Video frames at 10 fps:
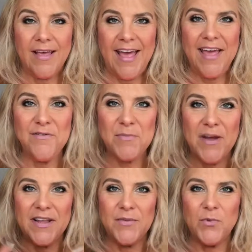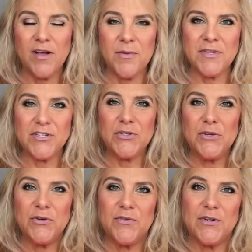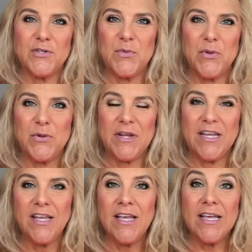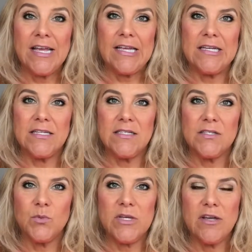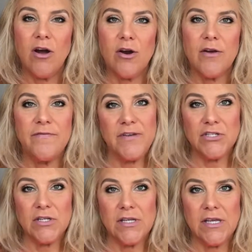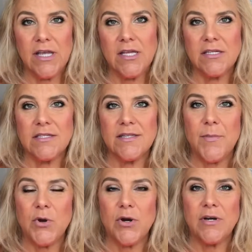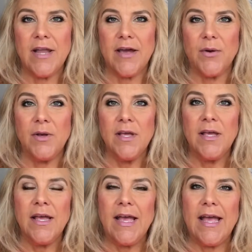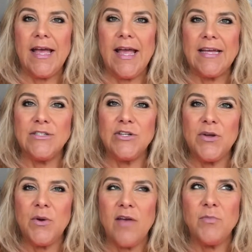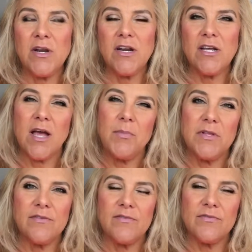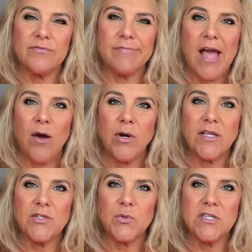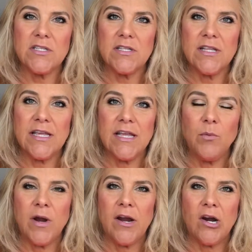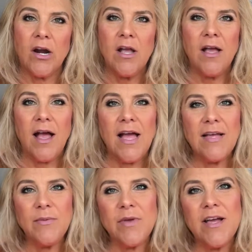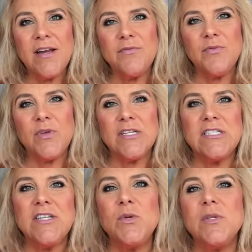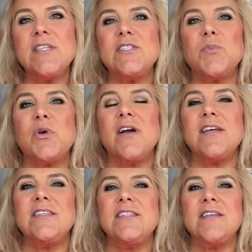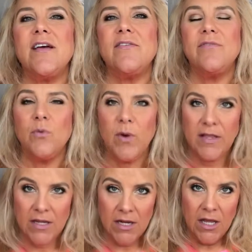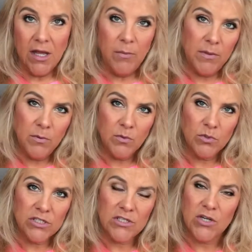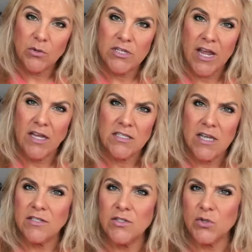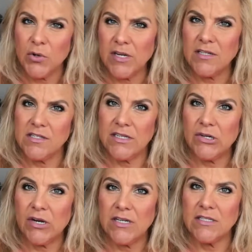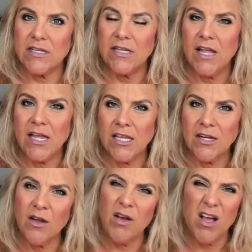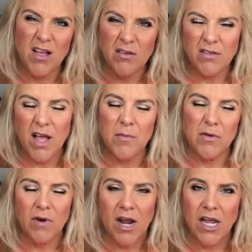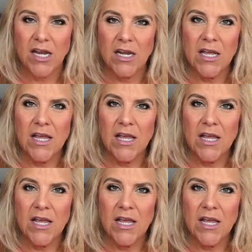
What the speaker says: Hey everybody, welcome into Universal Beauty, and we are officially in summer now. And I've been on a couple of outings recently where I'm kind of continually surprised of the way that people just don't take sunscreen seriously. Like, oh, I'm all right.